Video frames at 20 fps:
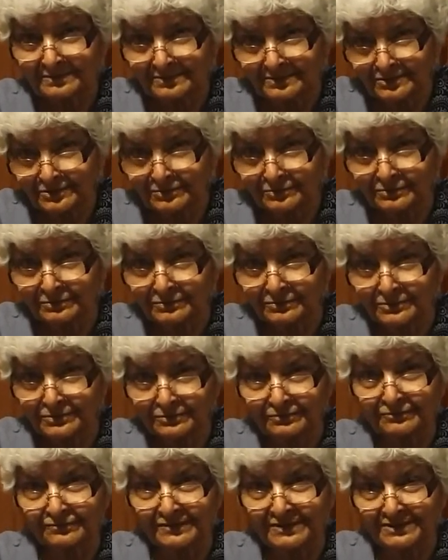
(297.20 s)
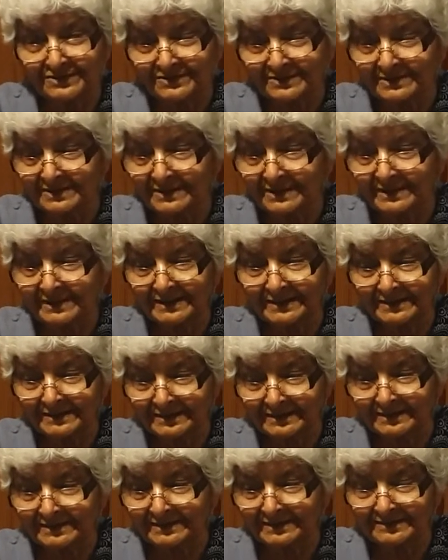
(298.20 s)
two weeks earlier
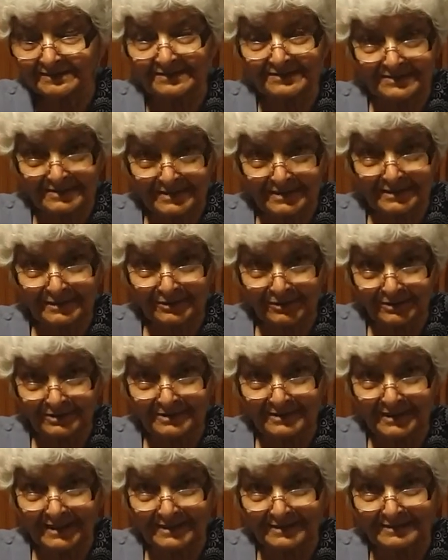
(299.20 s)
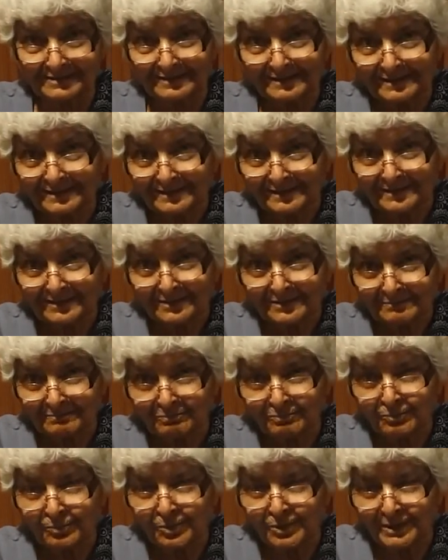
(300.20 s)
and it is still not right.
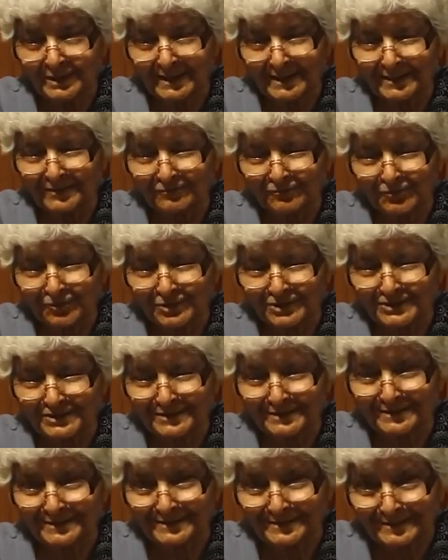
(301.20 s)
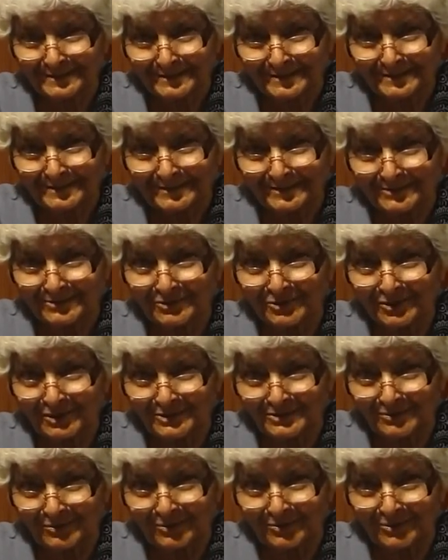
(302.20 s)
Boiling water
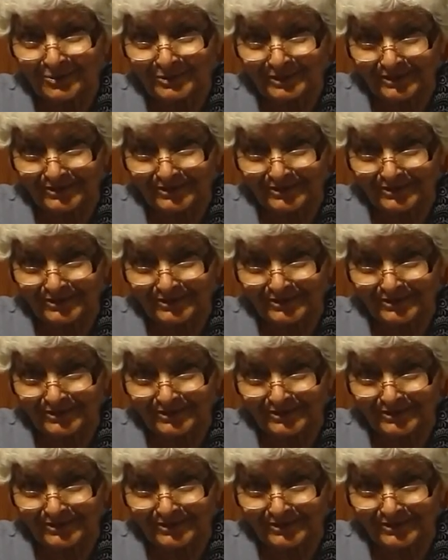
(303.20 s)
got all